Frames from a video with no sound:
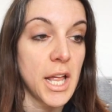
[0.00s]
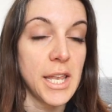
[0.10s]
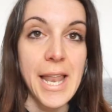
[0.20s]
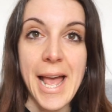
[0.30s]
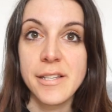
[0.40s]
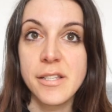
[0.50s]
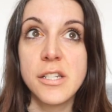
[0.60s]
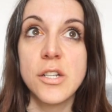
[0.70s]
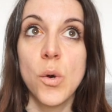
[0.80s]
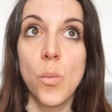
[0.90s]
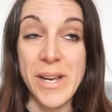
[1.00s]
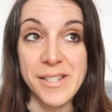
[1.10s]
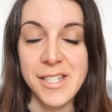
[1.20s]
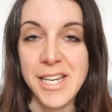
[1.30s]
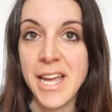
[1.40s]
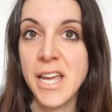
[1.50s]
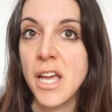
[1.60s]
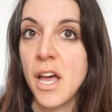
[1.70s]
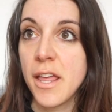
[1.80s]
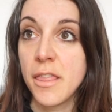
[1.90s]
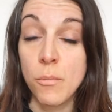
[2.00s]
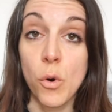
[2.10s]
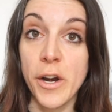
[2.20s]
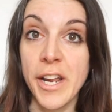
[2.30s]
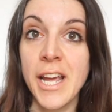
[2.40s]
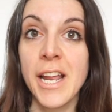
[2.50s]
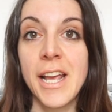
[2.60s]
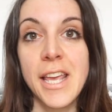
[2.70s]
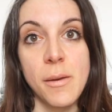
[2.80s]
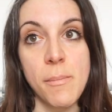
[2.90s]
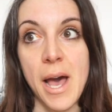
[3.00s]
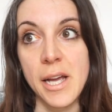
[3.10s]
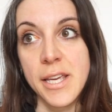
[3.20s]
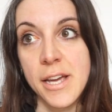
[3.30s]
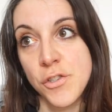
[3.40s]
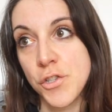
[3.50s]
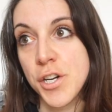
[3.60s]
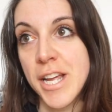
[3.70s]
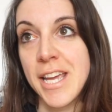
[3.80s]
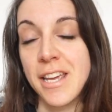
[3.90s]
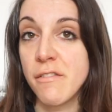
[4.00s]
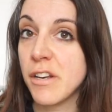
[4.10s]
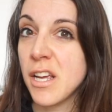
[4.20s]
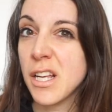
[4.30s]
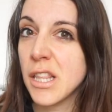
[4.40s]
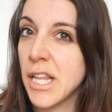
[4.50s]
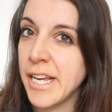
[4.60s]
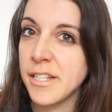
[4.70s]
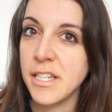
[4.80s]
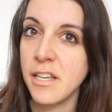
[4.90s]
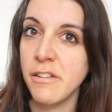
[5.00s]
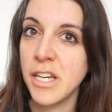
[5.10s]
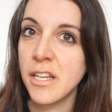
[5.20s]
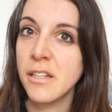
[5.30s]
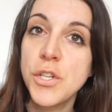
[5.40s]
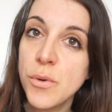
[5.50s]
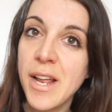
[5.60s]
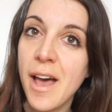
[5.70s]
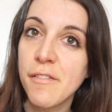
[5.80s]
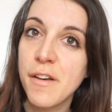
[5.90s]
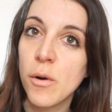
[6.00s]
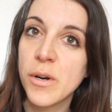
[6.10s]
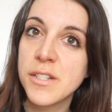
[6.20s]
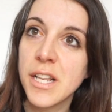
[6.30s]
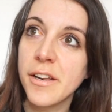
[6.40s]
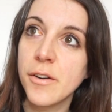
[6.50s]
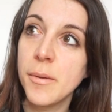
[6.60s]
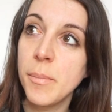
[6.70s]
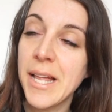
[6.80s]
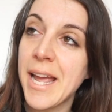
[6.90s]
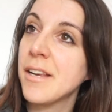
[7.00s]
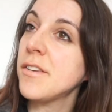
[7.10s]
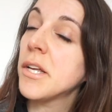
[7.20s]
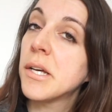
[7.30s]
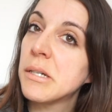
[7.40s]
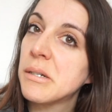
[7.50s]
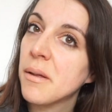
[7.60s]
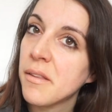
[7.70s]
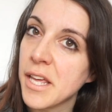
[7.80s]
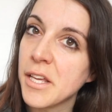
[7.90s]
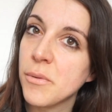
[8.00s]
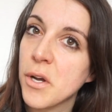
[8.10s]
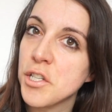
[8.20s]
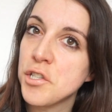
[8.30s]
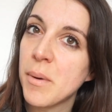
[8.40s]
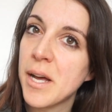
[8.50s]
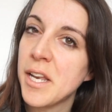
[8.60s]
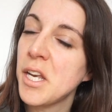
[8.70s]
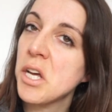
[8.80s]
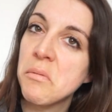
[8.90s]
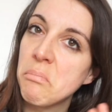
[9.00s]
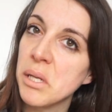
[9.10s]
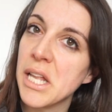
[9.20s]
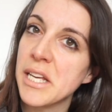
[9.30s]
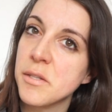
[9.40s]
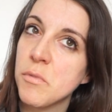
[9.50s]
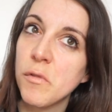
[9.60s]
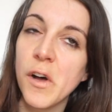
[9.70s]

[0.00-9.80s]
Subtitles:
last Wednesday in the morning and I came back yesterday evening, late evening, 2.5 hours later than planned. Thank you, Deutsche Bahn, but let's move